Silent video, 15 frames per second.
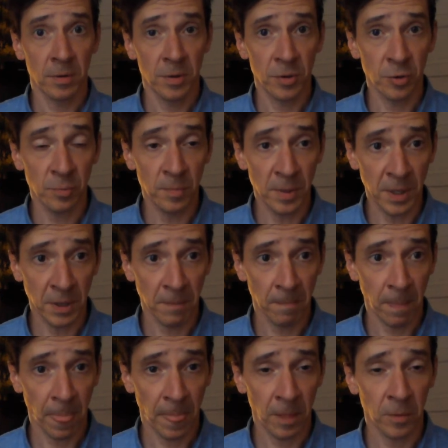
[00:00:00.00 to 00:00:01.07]
cube B.
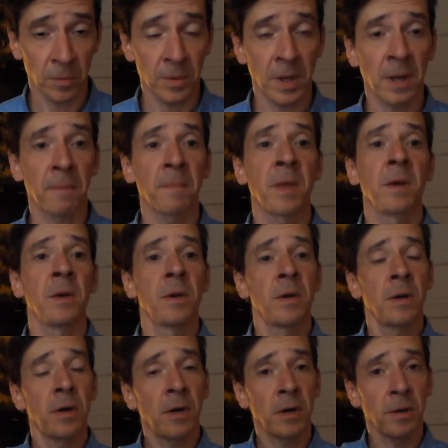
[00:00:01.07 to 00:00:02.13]
Okay.
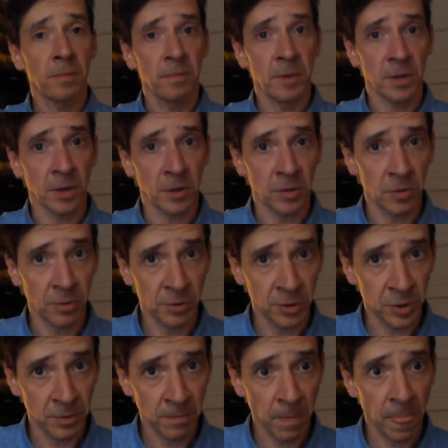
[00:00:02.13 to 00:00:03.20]
The
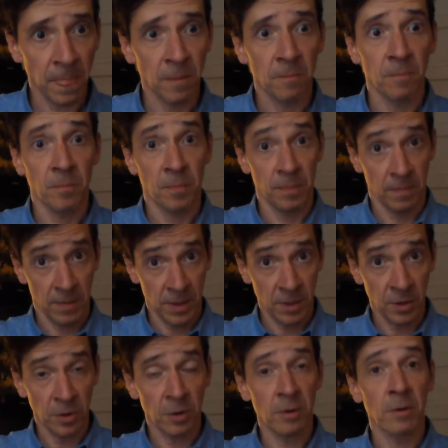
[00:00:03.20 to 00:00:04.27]
conclusion
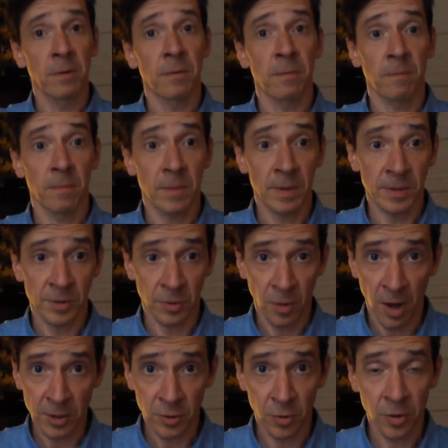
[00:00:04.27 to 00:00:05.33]
here is the
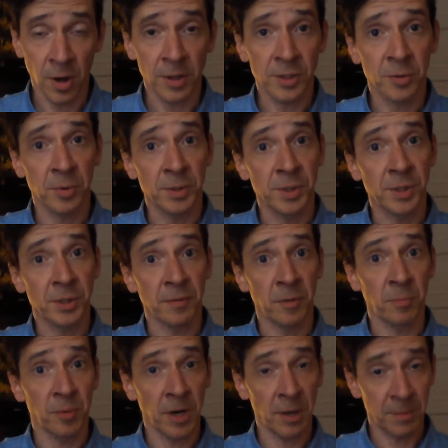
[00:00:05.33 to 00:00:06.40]
logical consequences of
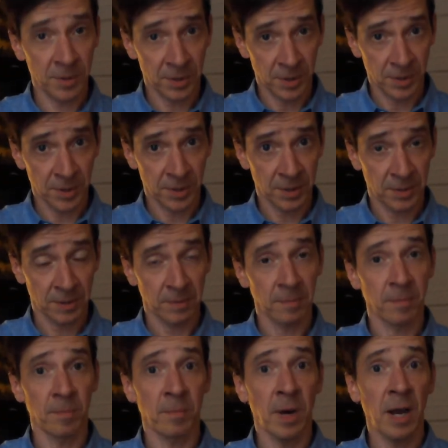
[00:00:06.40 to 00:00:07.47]
the premises
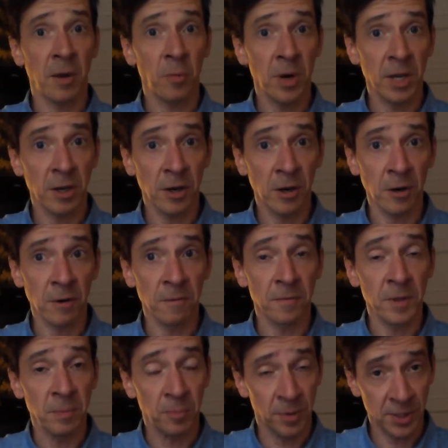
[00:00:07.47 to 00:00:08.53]
by way of
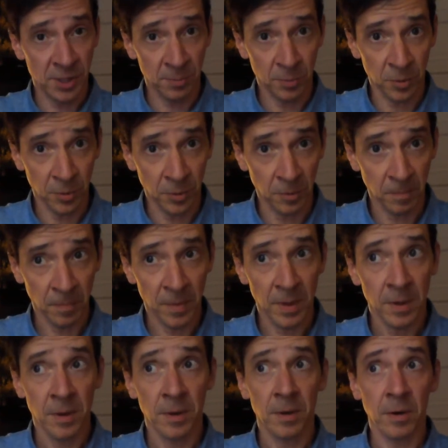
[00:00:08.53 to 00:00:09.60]
the principle
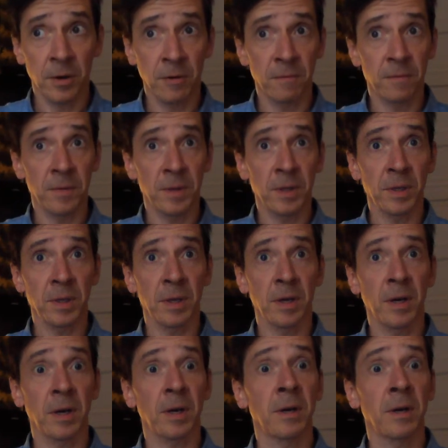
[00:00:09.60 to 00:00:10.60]
of the